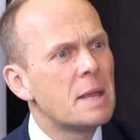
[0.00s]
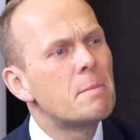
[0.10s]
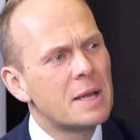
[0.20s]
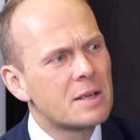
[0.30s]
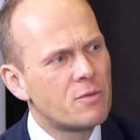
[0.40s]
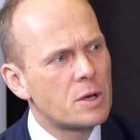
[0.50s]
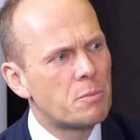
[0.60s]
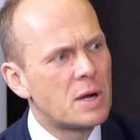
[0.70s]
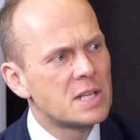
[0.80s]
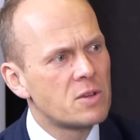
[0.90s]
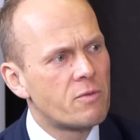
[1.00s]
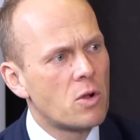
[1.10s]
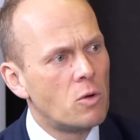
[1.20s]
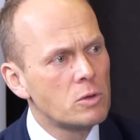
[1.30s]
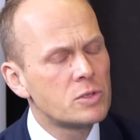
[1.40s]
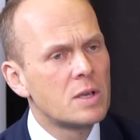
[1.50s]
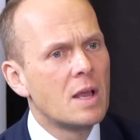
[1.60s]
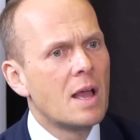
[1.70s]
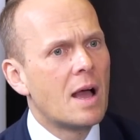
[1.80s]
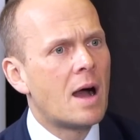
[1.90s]
impact for the price of gold?
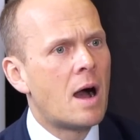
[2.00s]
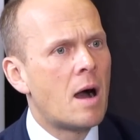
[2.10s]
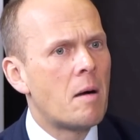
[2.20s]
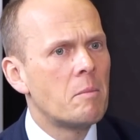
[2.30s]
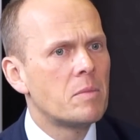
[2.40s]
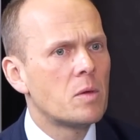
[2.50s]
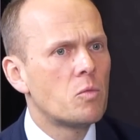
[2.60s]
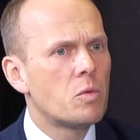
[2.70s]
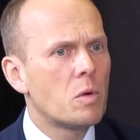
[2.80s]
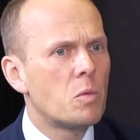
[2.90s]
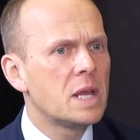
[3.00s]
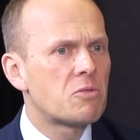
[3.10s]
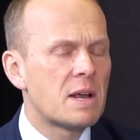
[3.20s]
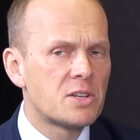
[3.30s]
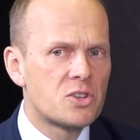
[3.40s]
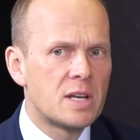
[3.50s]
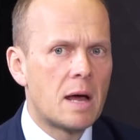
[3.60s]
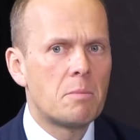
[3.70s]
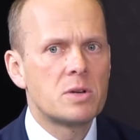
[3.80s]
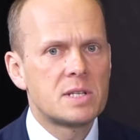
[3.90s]
We crunched the
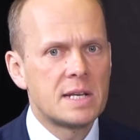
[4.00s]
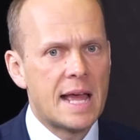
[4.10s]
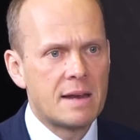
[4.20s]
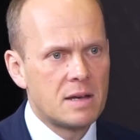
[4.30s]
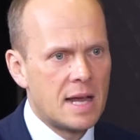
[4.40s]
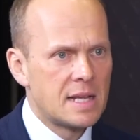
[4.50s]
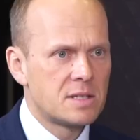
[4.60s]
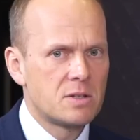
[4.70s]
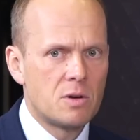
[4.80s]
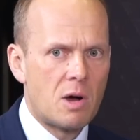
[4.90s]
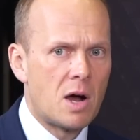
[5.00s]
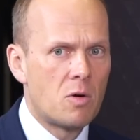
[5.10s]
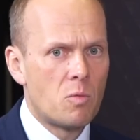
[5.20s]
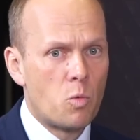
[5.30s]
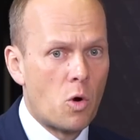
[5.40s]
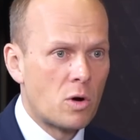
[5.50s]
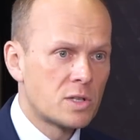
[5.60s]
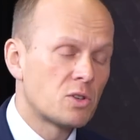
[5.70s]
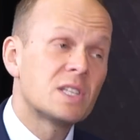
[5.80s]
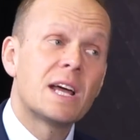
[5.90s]
numbers and analyzed, how
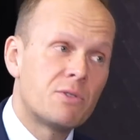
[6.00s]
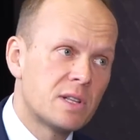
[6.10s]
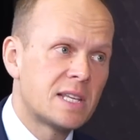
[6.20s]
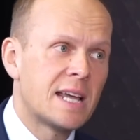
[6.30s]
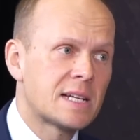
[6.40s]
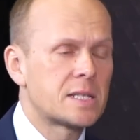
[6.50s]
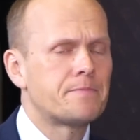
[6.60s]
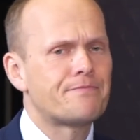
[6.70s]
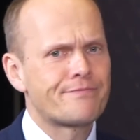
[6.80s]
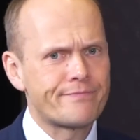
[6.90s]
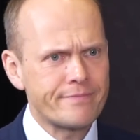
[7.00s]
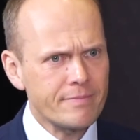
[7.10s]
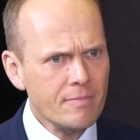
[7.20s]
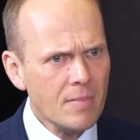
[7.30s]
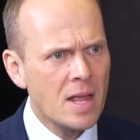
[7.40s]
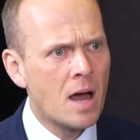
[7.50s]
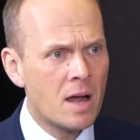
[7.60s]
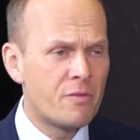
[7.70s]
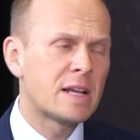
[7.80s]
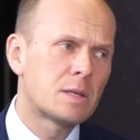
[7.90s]
wars or terror attacks
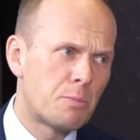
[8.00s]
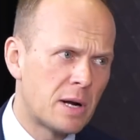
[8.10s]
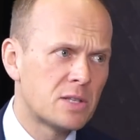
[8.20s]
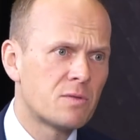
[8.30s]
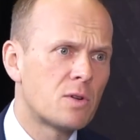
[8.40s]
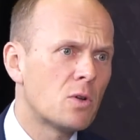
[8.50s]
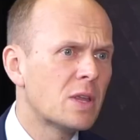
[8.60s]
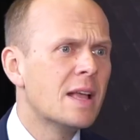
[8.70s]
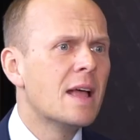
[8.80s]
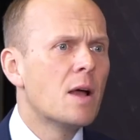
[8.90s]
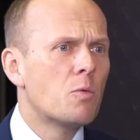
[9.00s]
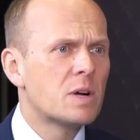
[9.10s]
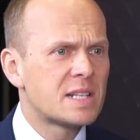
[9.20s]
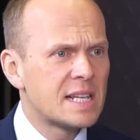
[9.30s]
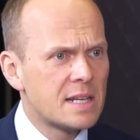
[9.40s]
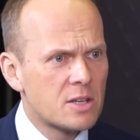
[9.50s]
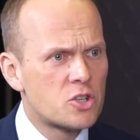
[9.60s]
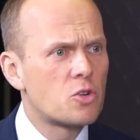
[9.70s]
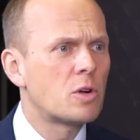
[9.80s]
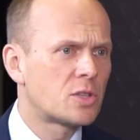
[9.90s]
affect the price of gold. We're seeing
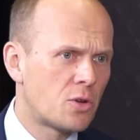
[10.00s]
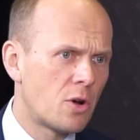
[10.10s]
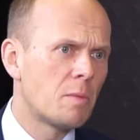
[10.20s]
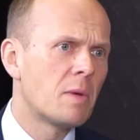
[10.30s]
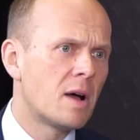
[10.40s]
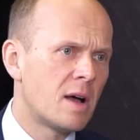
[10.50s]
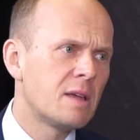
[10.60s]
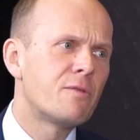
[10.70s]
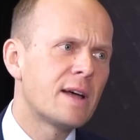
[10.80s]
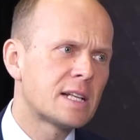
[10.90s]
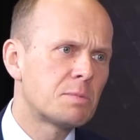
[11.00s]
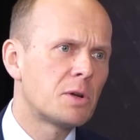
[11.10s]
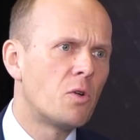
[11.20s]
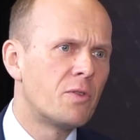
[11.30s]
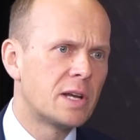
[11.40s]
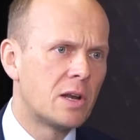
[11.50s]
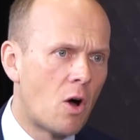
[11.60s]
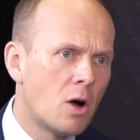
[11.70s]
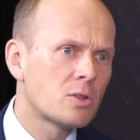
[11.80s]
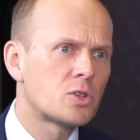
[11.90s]
short-term effects, but over the
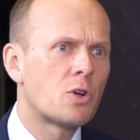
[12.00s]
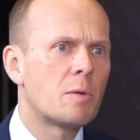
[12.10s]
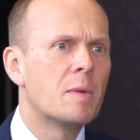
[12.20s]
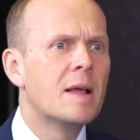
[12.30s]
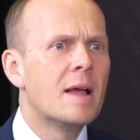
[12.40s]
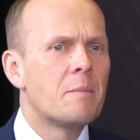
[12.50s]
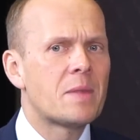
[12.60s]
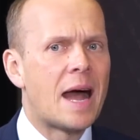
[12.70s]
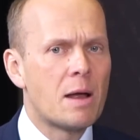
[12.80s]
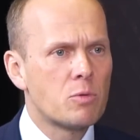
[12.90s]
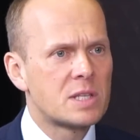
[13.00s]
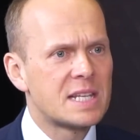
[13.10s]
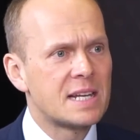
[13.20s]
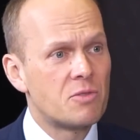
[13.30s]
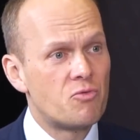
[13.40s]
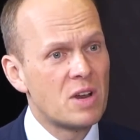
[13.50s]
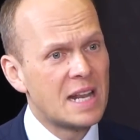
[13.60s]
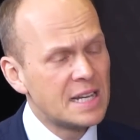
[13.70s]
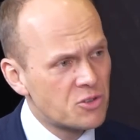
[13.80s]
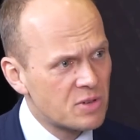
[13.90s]
long term, I would say that real
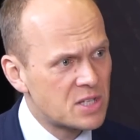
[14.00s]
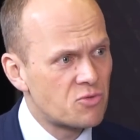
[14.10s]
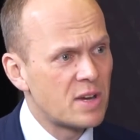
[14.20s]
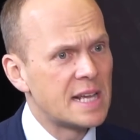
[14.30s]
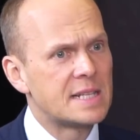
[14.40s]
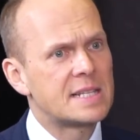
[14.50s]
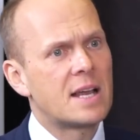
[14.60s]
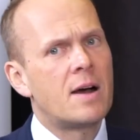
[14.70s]
interest rates,